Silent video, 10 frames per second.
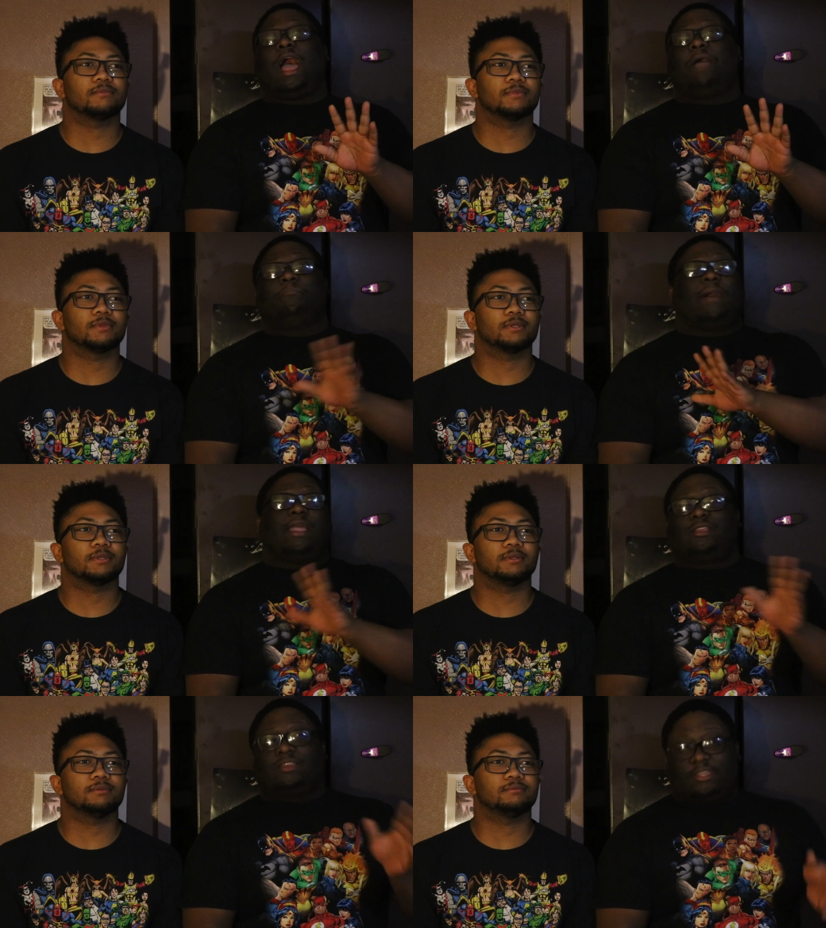Speaker 1: I
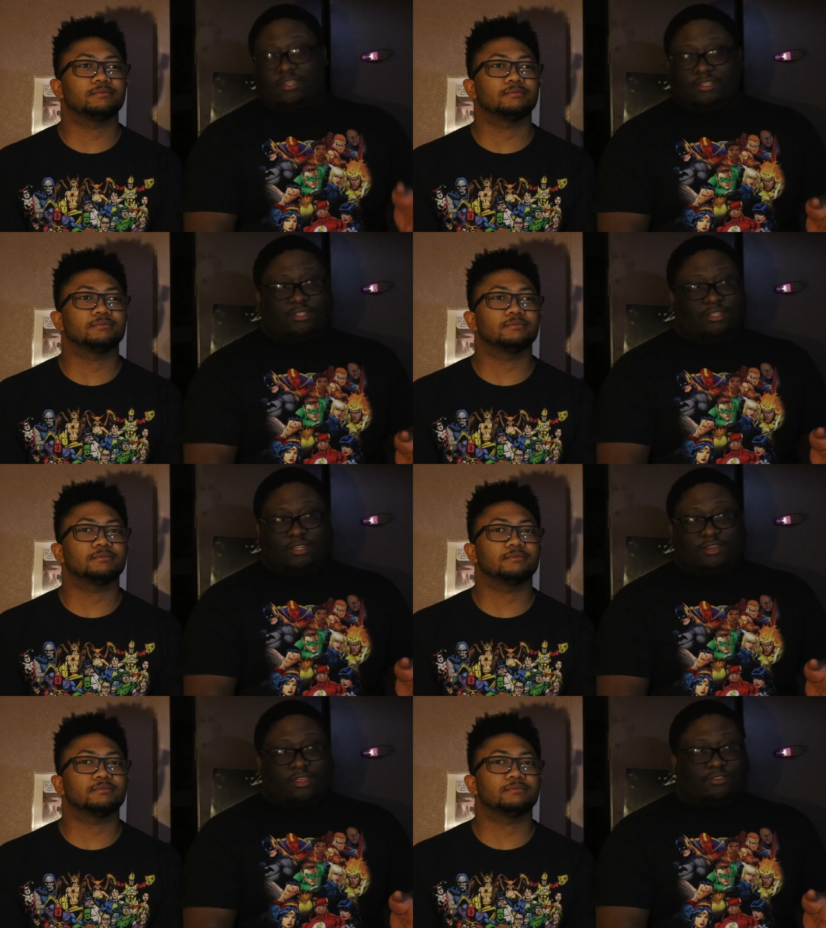might need to
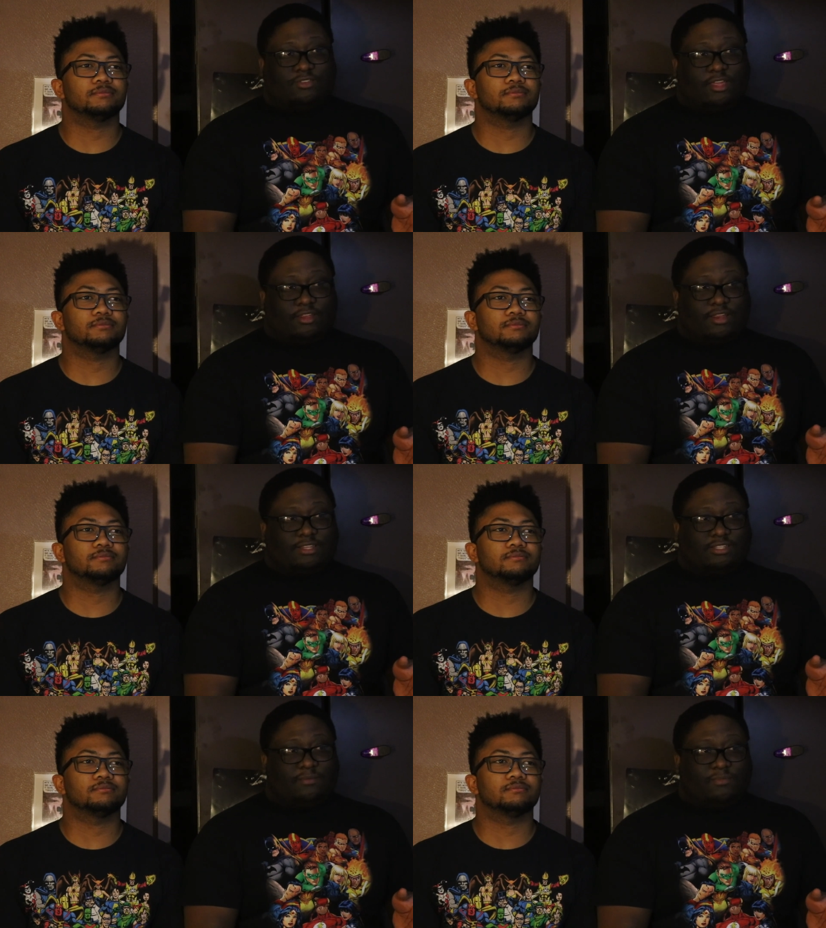see another trailer
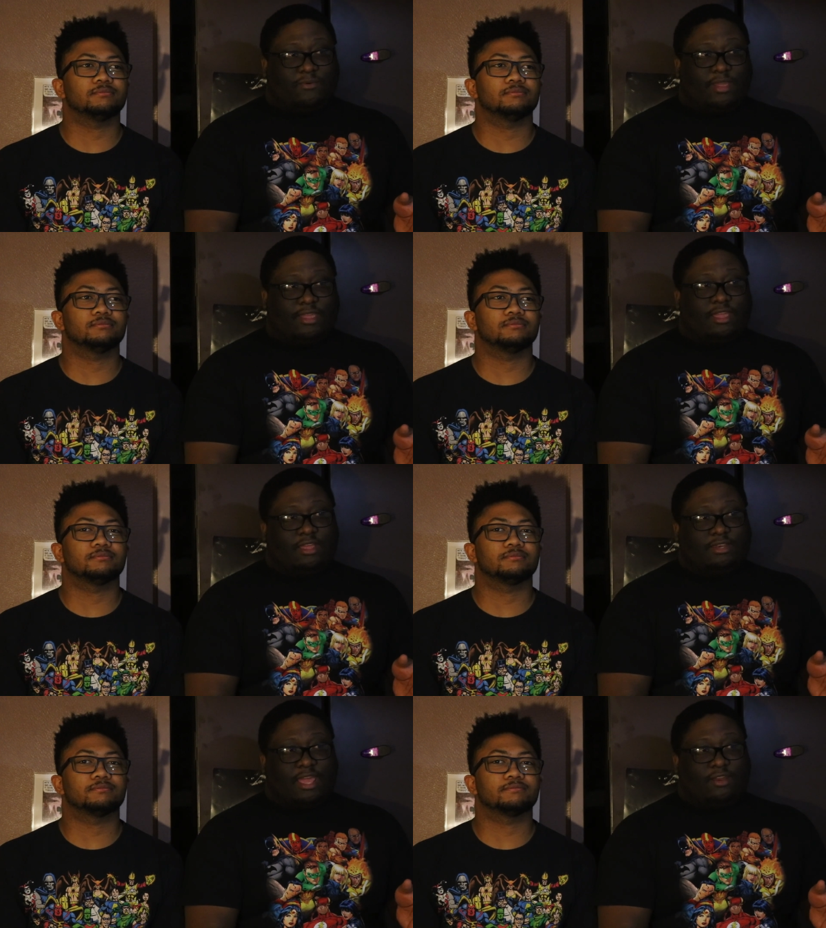at some point
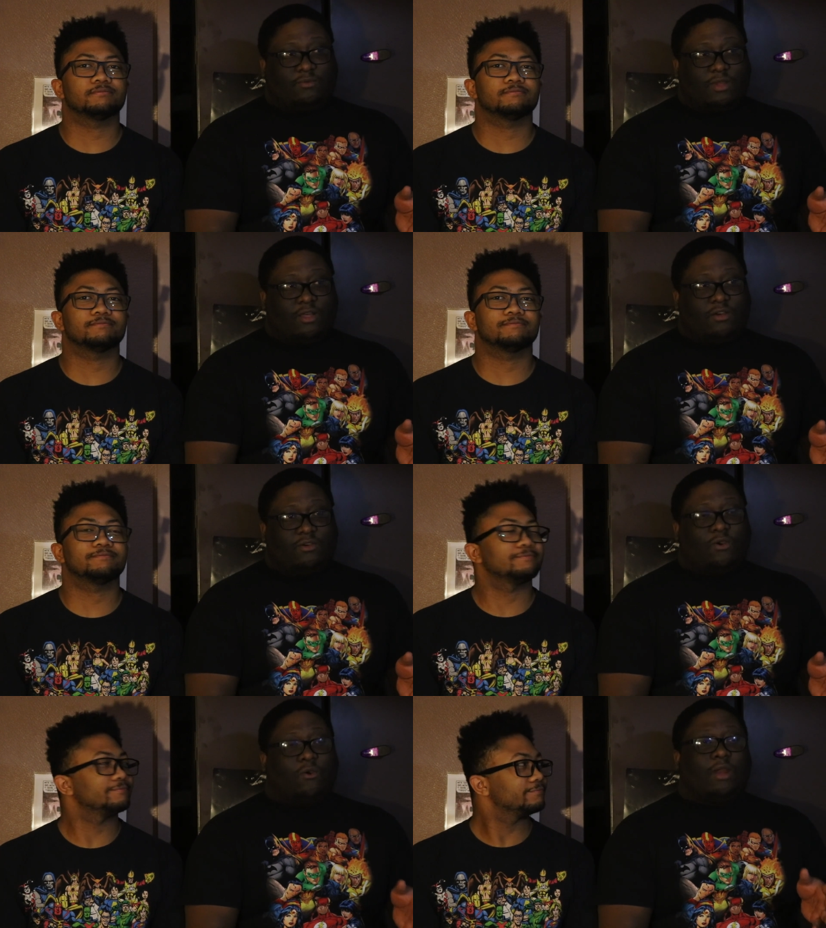down the
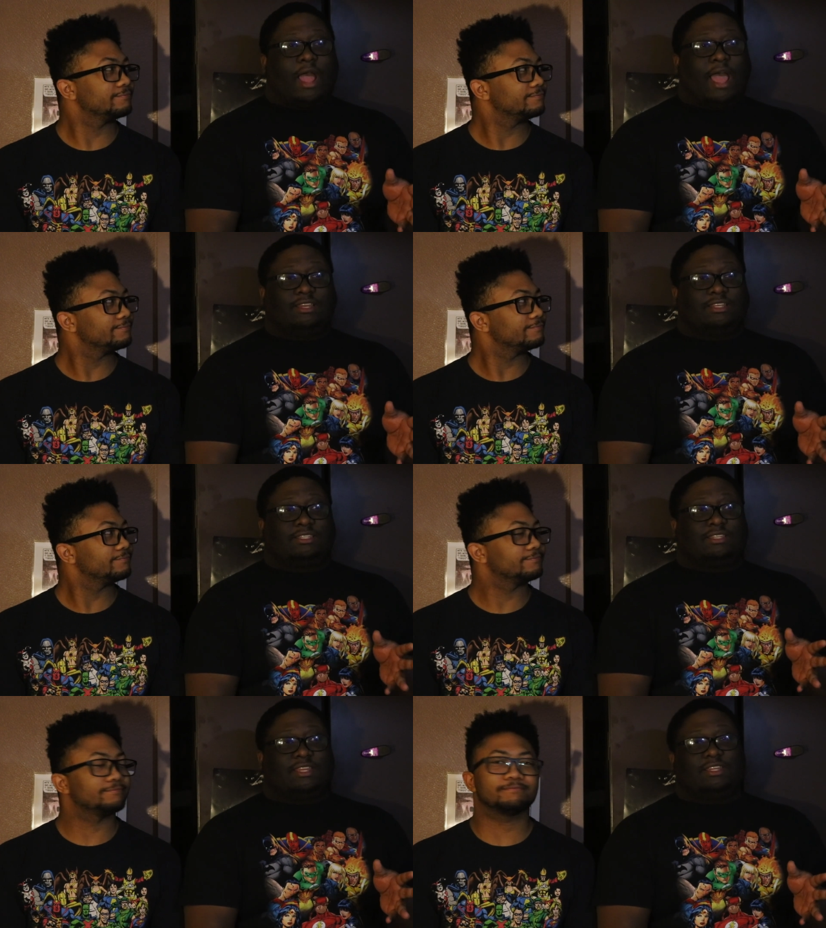road, or I
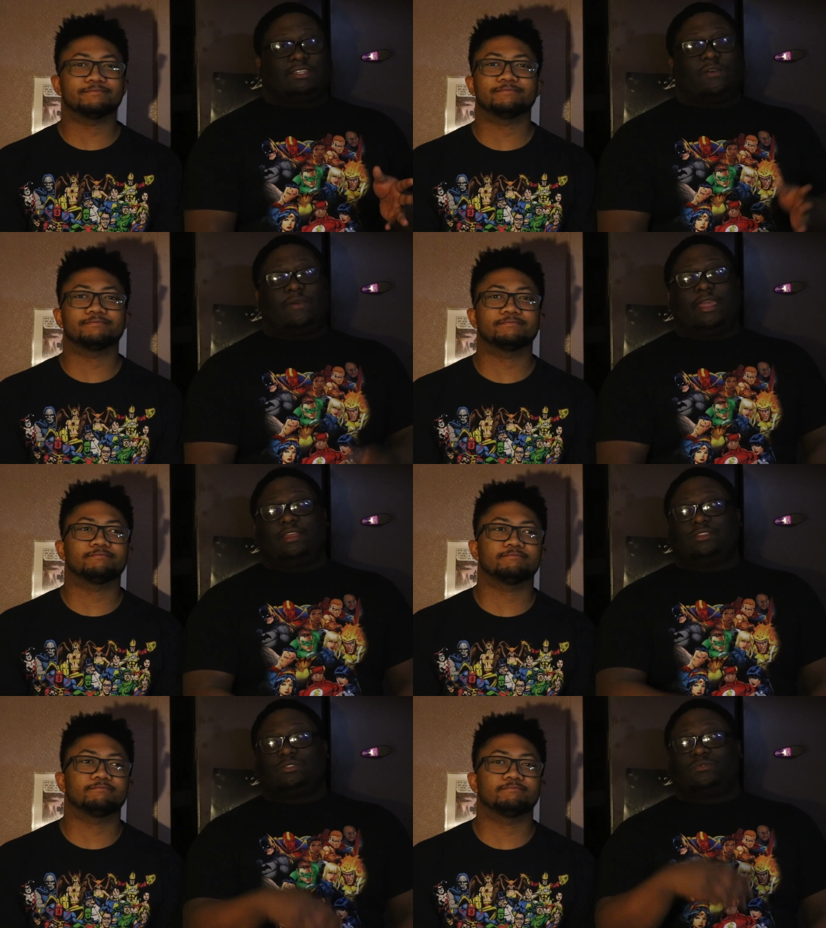just need to go ahead
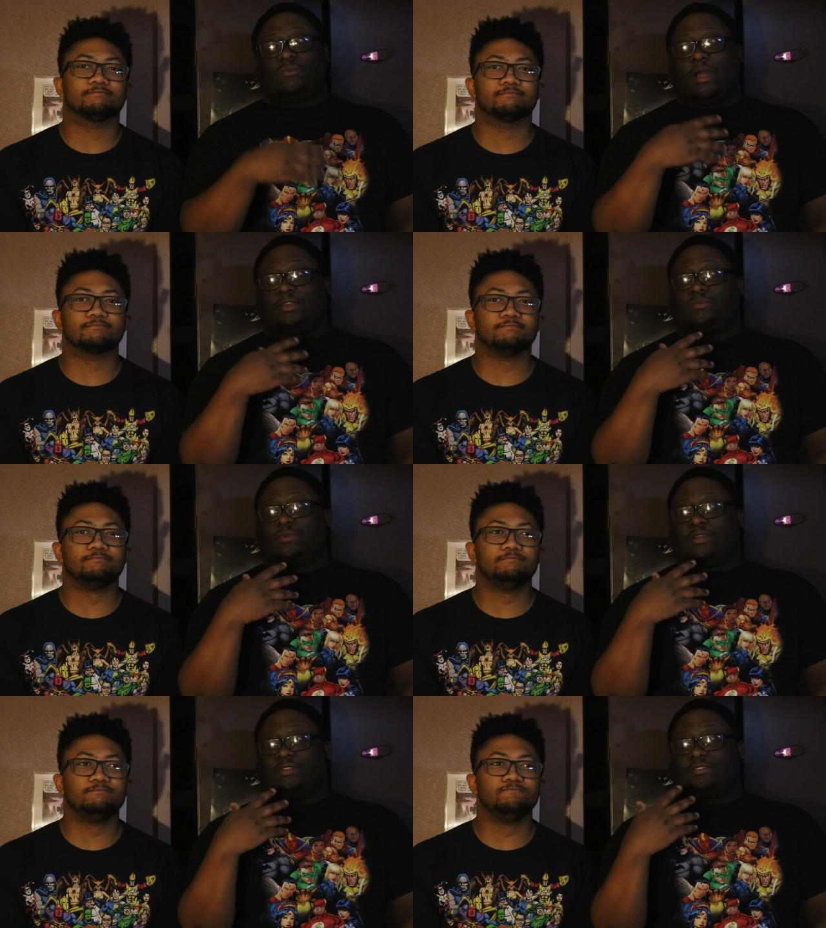and just watch
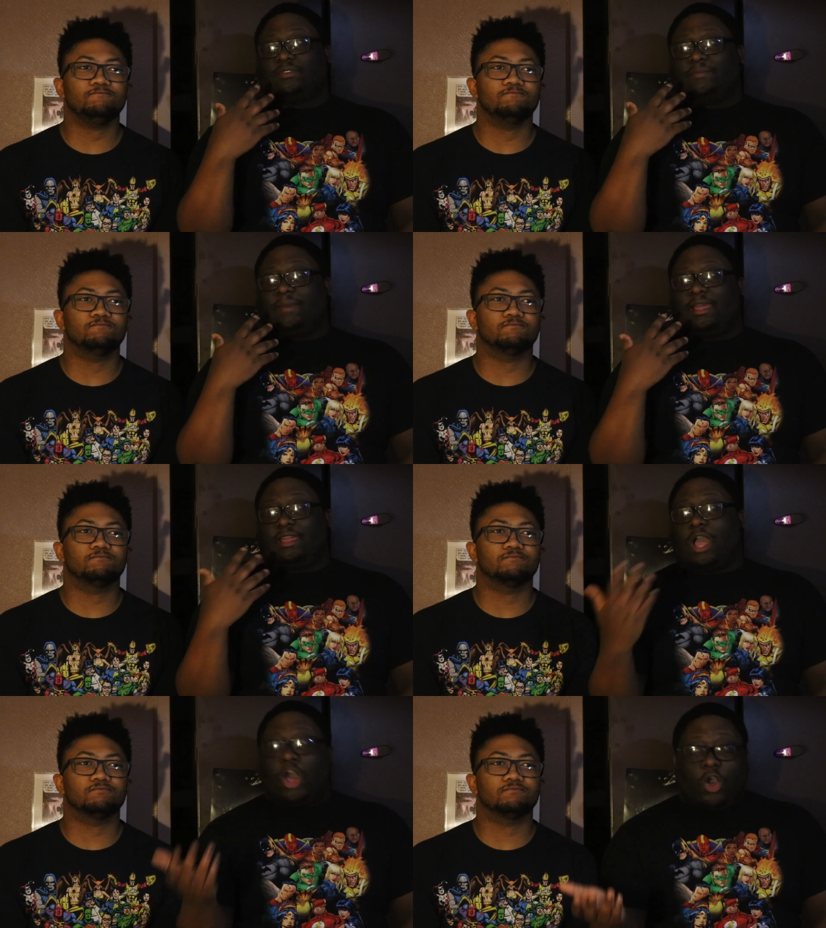where this film might
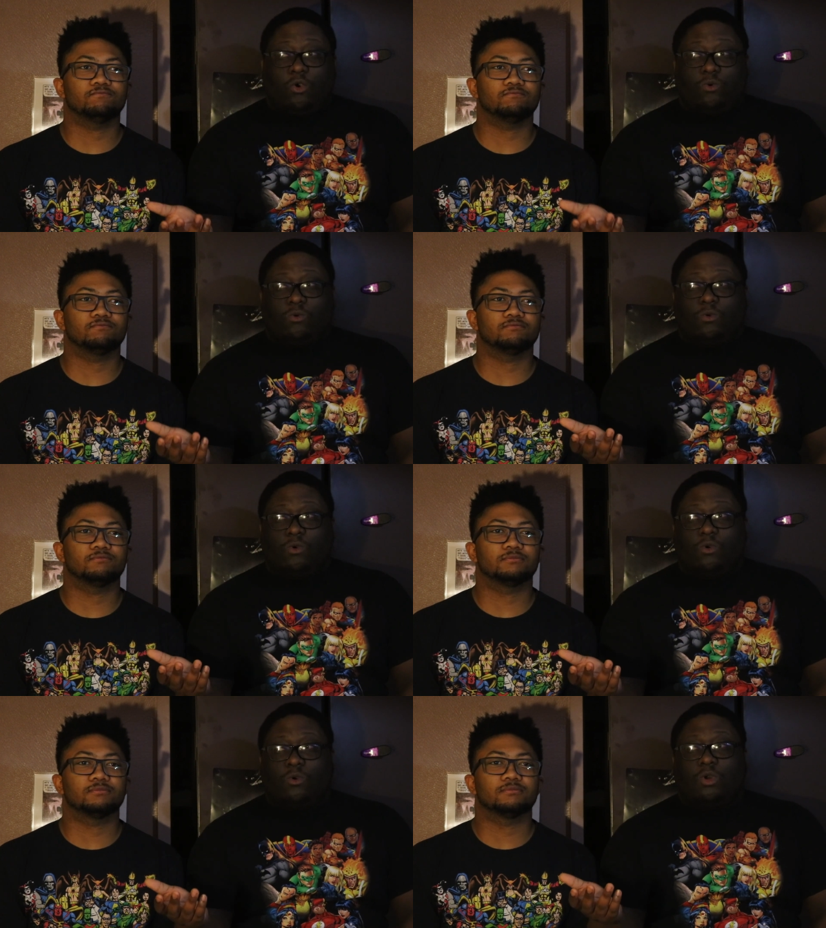go.
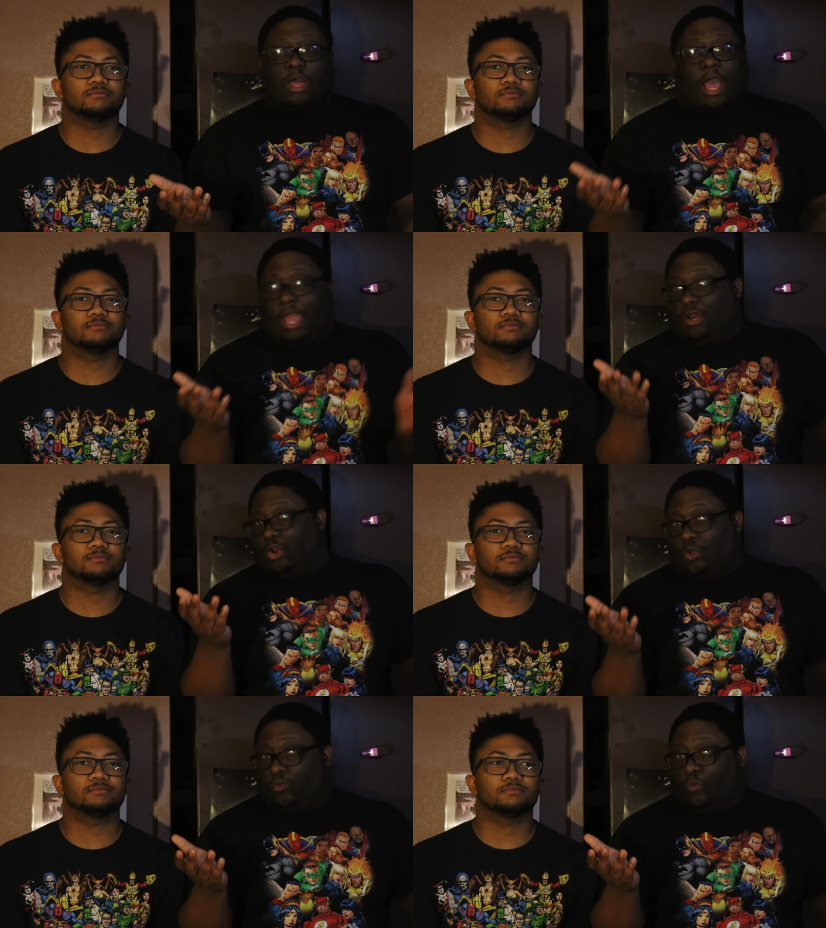I don't know.